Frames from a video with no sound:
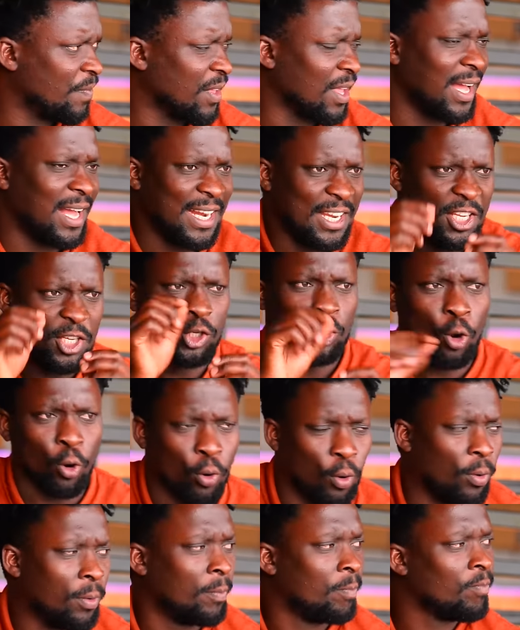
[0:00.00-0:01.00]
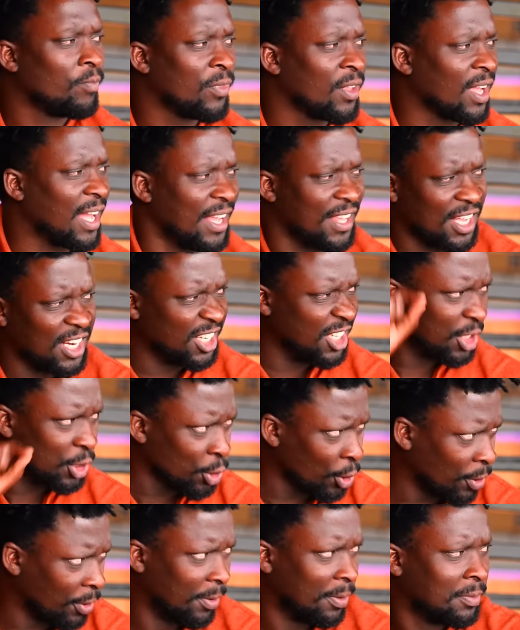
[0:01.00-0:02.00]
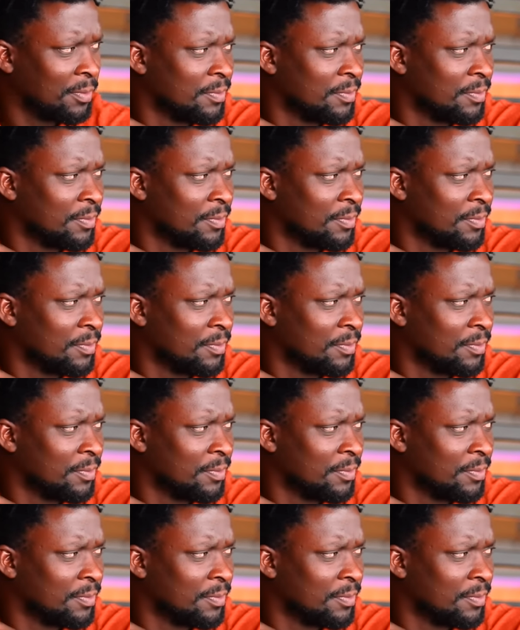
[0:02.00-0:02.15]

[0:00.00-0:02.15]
Nga lito. Nga ye lito.